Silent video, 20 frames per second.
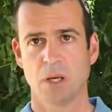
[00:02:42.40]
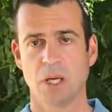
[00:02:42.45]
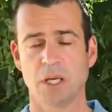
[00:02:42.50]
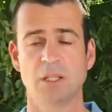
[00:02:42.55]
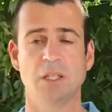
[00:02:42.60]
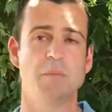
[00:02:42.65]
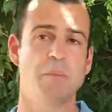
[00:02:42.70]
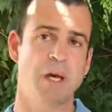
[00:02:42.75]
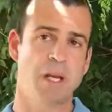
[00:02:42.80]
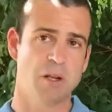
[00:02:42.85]

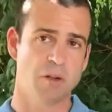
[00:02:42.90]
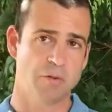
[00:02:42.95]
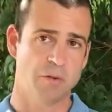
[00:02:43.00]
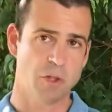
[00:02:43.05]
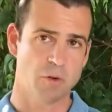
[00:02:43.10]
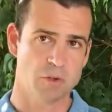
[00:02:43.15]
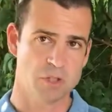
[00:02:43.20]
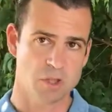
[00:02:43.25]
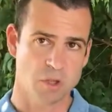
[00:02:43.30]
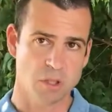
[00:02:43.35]
independent of
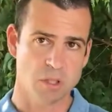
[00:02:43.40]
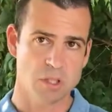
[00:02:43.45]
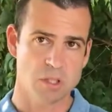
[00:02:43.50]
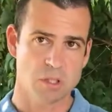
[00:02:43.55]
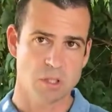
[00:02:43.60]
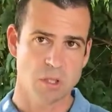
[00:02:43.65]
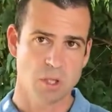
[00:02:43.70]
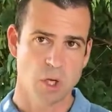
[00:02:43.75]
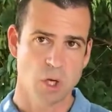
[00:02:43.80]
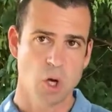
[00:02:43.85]
the
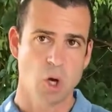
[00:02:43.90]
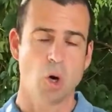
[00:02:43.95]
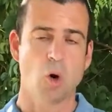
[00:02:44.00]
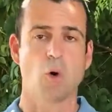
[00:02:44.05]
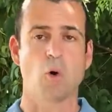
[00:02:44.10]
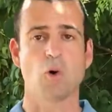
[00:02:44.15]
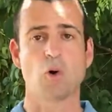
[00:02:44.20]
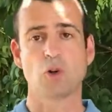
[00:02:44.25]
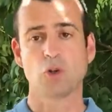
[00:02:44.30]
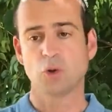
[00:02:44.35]
results?
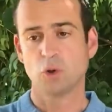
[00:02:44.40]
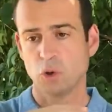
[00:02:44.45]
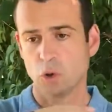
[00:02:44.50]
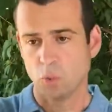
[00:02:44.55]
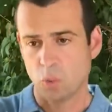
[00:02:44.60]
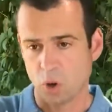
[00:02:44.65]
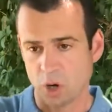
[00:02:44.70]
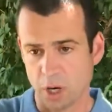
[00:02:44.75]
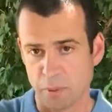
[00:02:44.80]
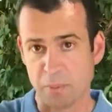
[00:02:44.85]
Or do you
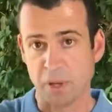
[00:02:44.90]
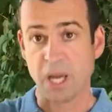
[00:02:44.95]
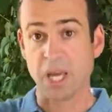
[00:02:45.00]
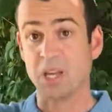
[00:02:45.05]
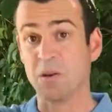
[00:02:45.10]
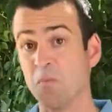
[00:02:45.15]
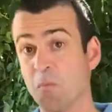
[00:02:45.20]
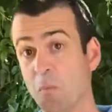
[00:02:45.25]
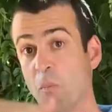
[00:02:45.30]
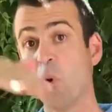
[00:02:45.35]
want to
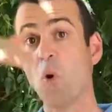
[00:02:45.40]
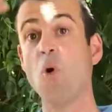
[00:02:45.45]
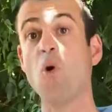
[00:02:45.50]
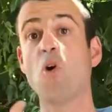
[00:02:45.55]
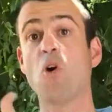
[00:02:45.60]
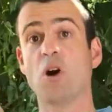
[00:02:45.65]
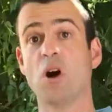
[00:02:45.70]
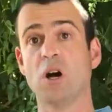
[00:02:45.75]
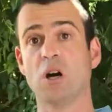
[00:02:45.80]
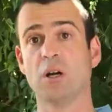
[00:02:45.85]
pay
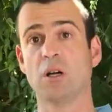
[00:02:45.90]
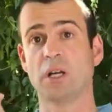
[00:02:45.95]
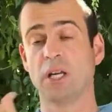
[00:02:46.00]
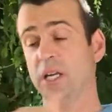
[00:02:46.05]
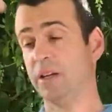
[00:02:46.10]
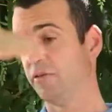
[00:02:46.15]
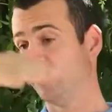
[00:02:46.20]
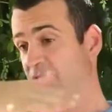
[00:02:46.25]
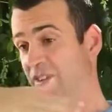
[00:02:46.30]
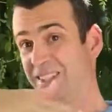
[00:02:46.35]
more
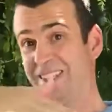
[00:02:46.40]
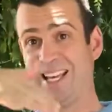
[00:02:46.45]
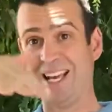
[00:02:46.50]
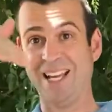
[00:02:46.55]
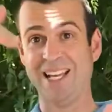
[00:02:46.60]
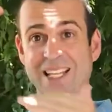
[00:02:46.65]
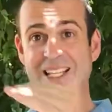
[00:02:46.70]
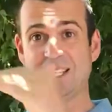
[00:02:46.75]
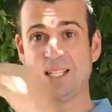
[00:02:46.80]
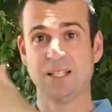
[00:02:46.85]
if
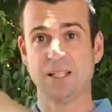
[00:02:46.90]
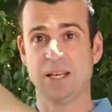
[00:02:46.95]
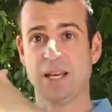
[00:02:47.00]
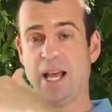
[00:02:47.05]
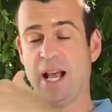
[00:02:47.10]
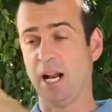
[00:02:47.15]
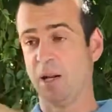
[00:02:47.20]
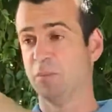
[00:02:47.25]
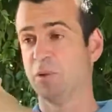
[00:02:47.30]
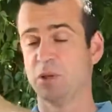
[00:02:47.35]
they
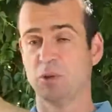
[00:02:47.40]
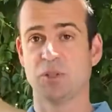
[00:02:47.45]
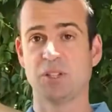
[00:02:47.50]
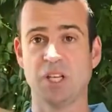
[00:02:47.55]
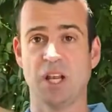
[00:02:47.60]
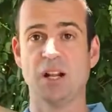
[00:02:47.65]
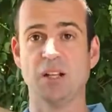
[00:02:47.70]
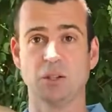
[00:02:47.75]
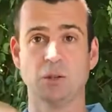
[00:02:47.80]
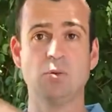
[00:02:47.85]
help you
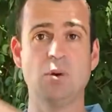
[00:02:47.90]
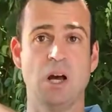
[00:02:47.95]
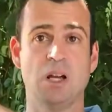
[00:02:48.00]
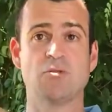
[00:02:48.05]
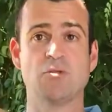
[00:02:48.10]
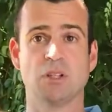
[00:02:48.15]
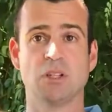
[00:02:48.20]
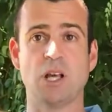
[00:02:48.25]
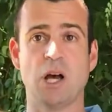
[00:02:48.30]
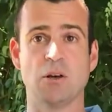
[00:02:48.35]
sell
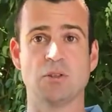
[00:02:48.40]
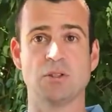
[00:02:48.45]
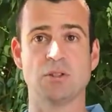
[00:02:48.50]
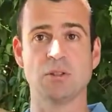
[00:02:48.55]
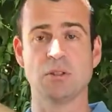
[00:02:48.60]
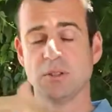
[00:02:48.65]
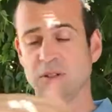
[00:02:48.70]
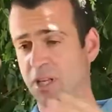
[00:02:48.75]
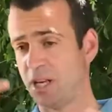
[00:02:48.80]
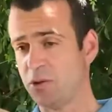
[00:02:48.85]

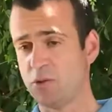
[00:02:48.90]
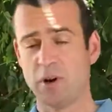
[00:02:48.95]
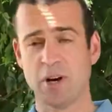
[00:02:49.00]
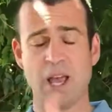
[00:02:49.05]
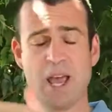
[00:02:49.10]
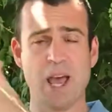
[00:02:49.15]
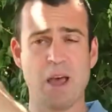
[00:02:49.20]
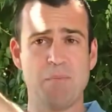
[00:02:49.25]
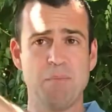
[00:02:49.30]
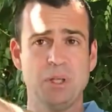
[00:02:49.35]
200,000? Then you're
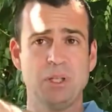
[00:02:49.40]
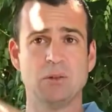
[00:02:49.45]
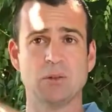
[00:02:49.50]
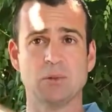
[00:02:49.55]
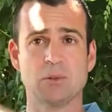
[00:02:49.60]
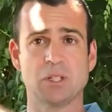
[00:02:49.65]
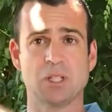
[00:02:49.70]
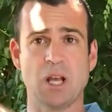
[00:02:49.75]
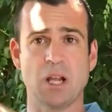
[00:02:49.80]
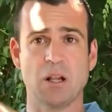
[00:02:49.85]
happy
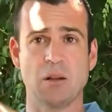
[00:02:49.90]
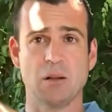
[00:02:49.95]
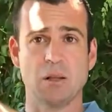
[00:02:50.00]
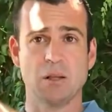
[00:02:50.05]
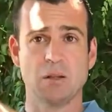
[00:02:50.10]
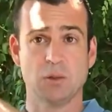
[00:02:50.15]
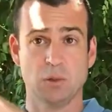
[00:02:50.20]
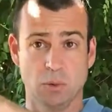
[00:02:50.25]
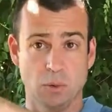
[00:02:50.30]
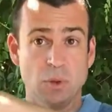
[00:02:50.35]
to
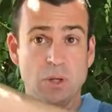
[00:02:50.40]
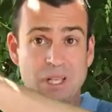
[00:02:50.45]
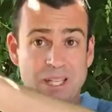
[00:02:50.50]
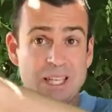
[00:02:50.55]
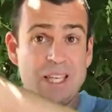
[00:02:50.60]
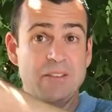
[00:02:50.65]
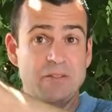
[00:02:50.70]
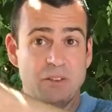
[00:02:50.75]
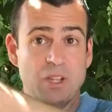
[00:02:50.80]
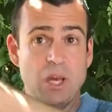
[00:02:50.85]

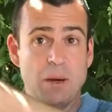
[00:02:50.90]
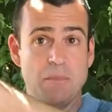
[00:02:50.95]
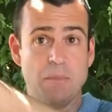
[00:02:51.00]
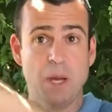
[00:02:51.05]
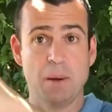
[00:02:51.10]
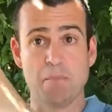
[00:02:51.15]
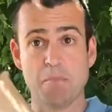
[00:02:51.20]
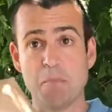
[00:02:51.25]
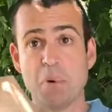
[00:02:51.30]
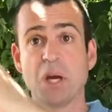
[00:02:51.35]
give them
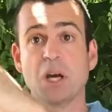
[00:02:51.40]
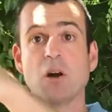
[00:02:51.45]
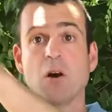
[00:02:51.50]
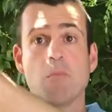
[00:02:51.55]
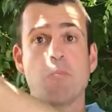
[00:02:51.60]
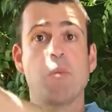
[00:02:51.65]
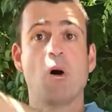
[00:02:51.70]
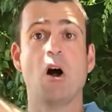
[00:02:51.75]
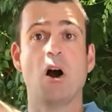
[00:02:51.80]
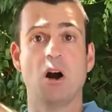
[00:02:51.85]
a
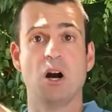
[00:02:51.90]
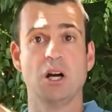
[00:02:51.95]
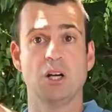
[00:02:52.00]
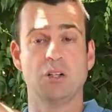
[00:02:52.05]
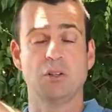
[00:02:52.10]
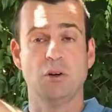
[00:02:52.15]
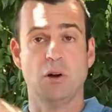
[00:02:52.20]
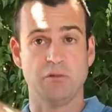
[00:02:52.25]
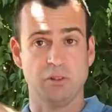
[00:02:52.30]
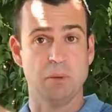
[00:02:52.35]
bigger part
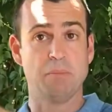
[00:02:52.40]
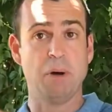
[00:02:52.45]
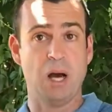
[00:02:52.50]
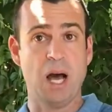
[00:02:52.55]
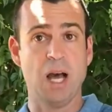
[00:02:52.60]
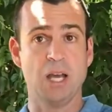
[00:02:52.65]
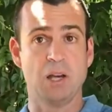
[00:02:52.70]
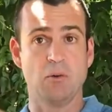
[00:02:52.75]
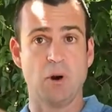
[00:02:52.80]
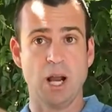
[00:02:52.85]
of the
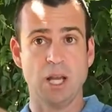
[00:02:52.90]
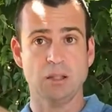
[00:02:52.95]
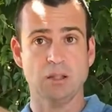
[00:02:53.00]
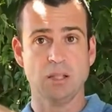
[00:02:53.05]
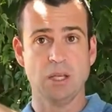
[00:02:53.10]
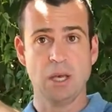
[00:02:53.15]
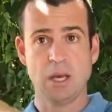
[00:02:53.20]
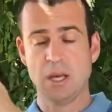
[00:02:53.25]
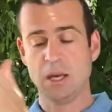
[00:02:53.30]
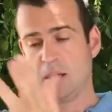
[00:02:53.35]
pie, right?
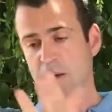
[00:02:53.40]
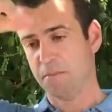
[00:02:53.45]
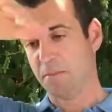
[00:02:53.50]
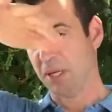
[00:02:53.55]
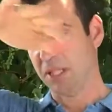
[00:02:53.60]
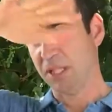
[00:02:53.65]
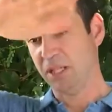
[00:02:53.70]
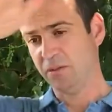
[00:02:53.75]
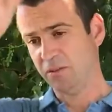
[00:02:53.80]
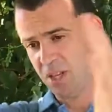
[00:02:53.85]

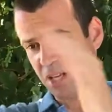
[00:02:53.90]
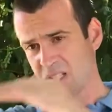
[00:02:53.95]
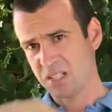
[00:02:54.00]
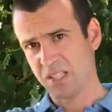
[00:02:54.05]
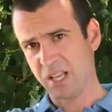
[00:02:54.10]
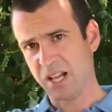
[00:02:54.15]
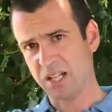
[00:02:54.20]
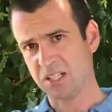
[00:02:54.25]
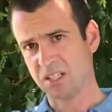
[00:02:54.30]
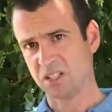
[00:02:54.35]
But if they
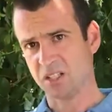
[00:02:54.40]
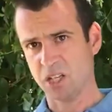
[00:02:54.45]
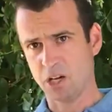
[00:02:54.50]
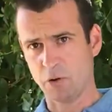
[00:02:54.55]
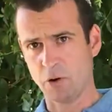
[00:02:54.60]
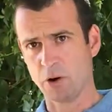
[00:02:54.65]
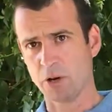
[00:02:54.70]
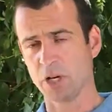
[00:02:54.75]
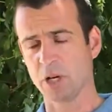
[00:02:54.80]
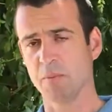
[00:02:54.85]
sell
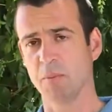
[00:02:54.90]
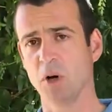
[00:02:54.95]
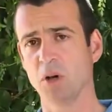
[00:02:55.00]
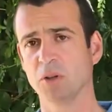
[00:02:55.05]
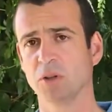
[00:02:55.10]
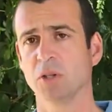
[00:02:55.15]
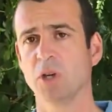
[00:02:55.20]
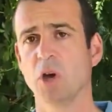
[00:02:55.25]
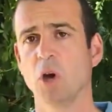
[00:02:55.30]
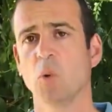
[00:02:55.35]
0 in a
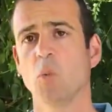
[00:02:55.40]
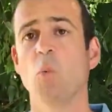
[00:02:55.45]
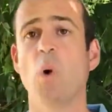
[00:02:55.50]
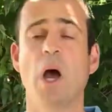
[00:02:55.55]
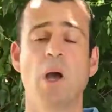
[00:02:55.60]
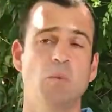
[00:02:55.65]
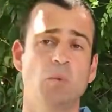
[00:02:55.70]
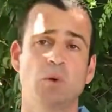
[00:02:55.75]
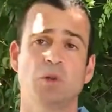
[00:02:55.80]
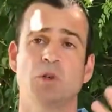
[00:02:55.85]
month,
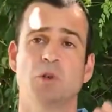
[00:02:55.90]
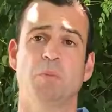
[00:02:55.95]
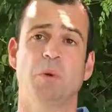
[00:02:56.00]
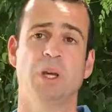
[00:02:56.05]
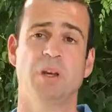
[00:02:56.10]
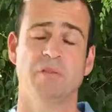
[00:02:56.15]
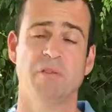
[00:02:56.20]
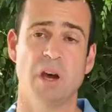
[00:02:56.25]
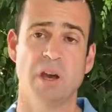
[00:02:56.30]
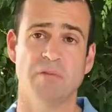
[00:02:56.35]
why would you
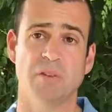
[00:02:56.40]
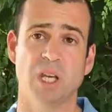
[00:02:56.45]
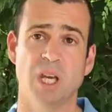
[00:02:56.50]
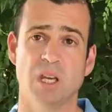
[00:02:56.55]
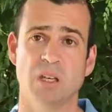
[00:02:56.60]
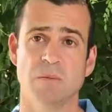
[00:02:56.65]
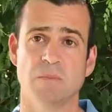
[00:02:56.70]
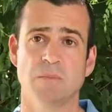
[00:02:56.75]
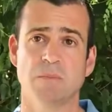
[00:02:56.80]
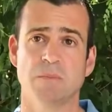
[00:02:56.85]
pay 5K?